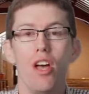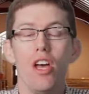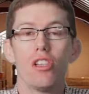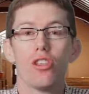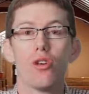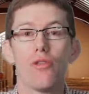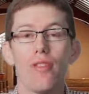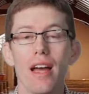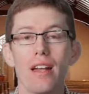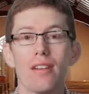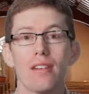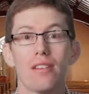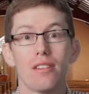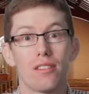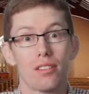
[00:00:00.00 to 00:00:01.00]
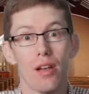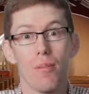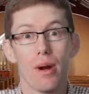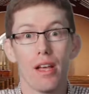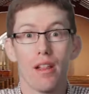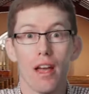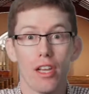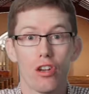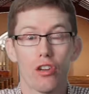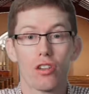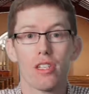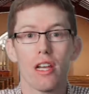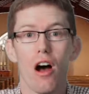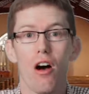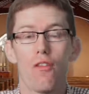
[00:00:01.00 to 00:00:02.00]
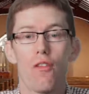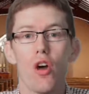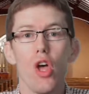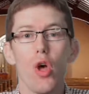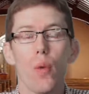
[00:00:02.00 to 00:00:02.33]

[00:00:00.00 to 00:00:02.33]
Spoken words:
So if that is somebody like yourself,